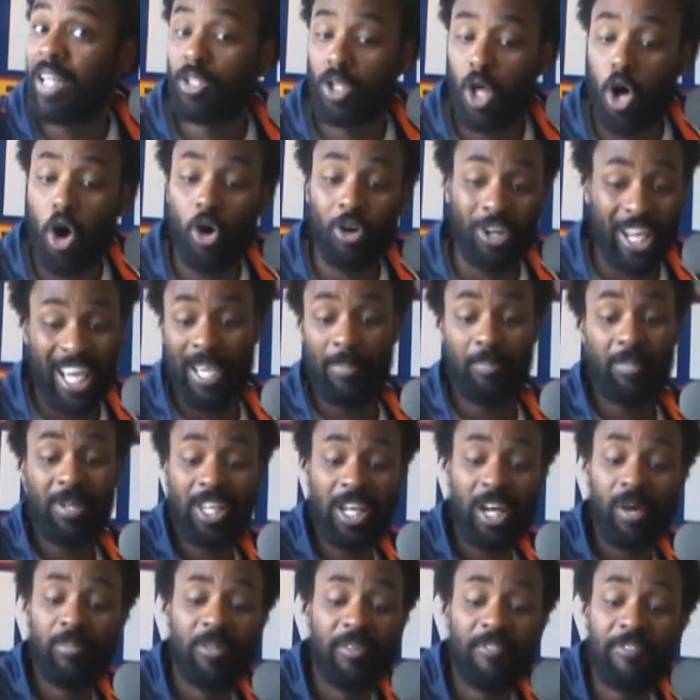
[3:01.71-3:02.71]
long and
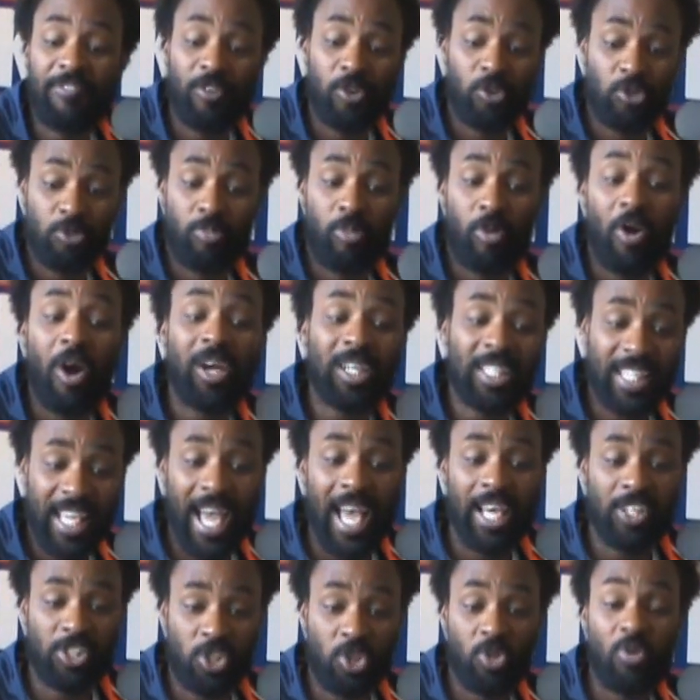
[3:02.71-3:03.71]
become the first
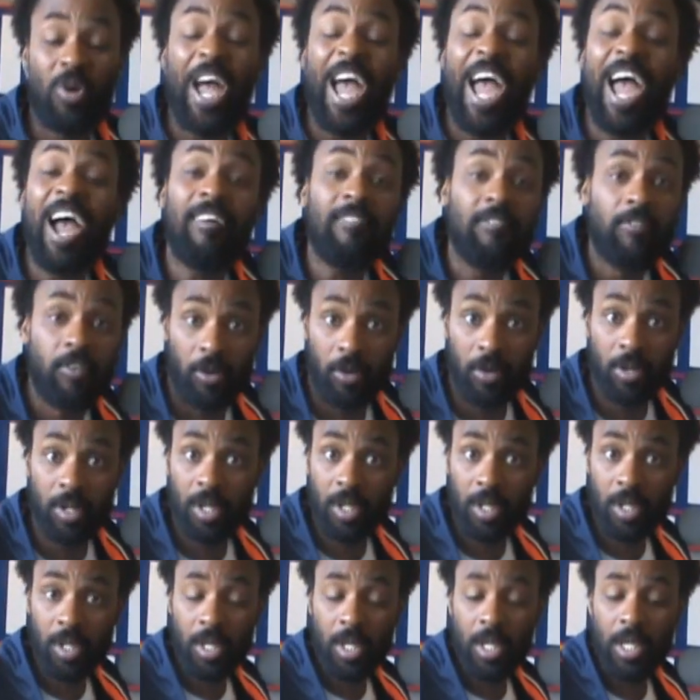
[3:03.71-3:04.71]
broadcaster ever
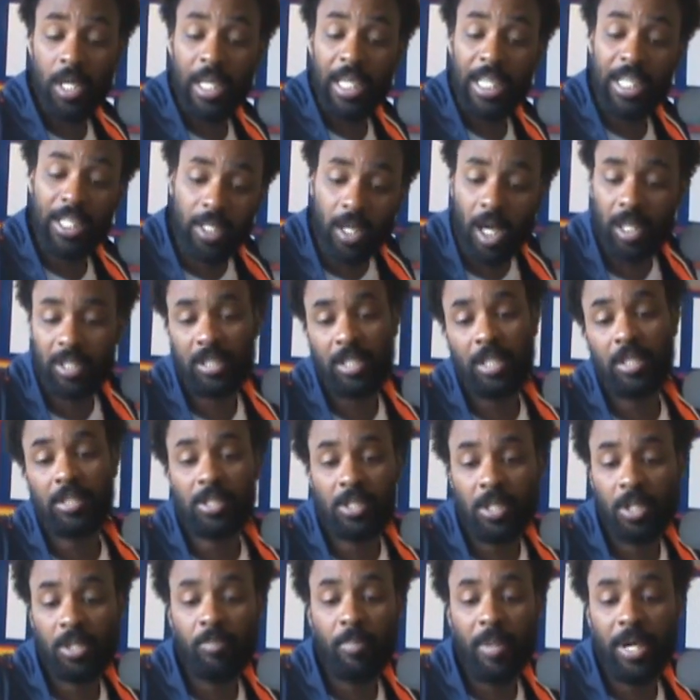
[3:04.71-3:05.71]
inducted
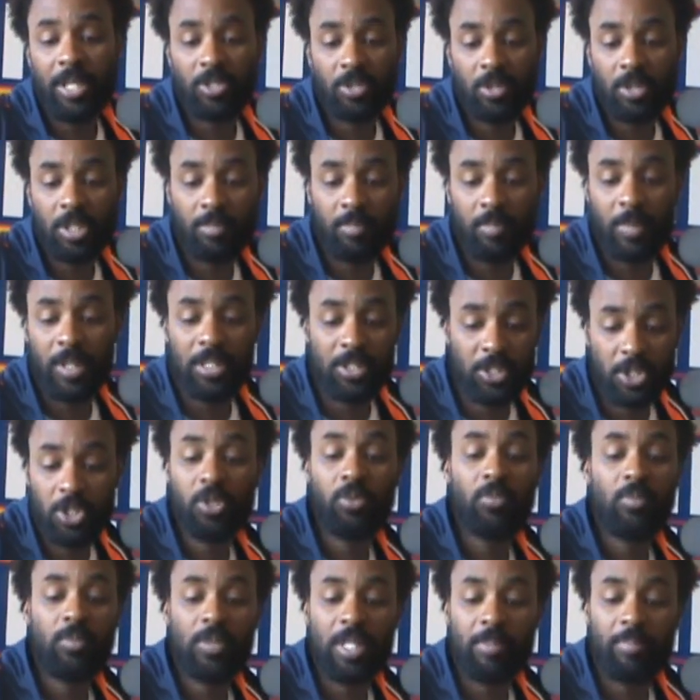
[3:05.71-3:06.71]

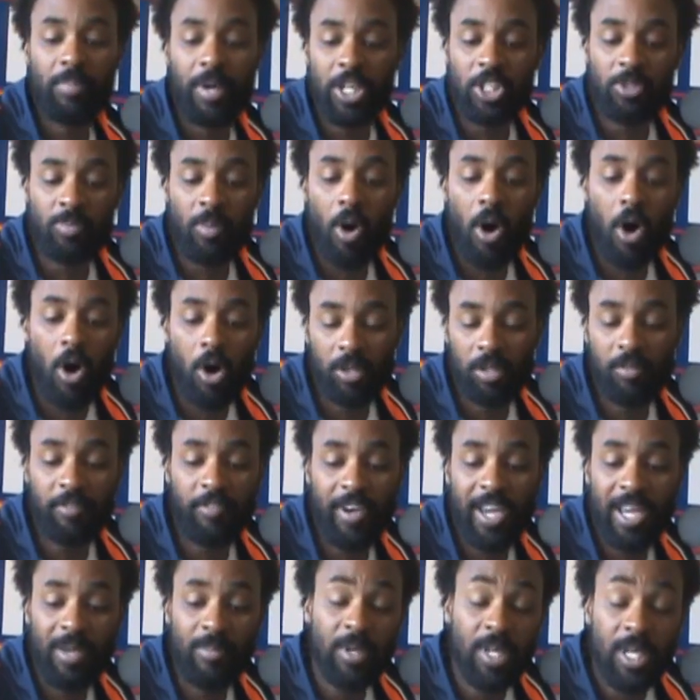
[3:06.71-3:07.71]
into the Baseball Hall of
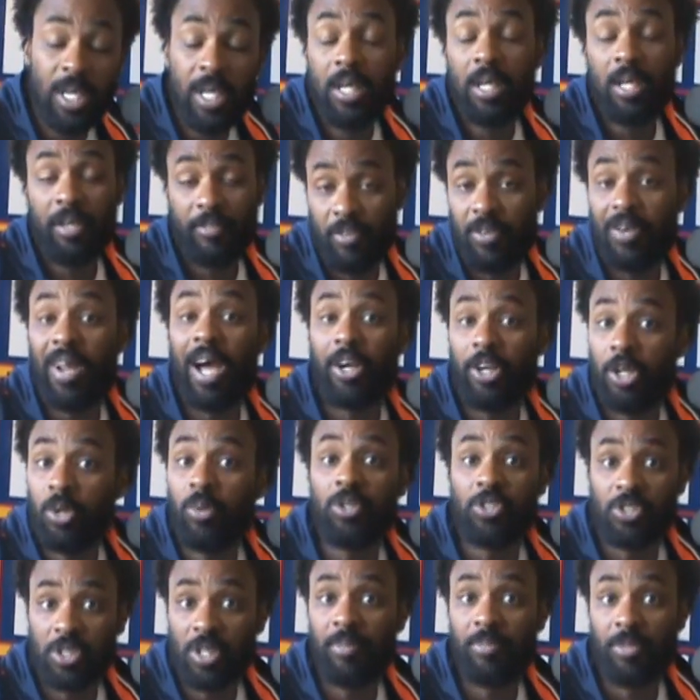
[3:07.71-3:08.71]
Fame if you're not
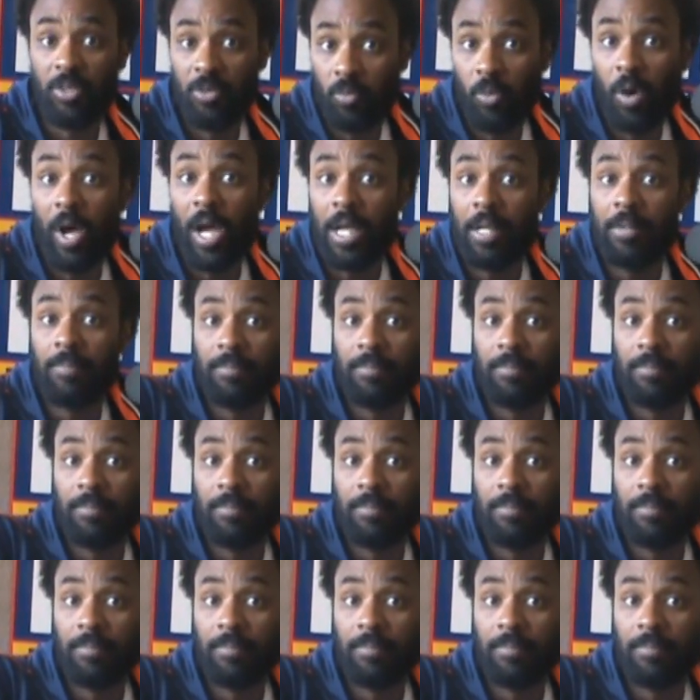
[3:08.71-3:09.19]
doing something right.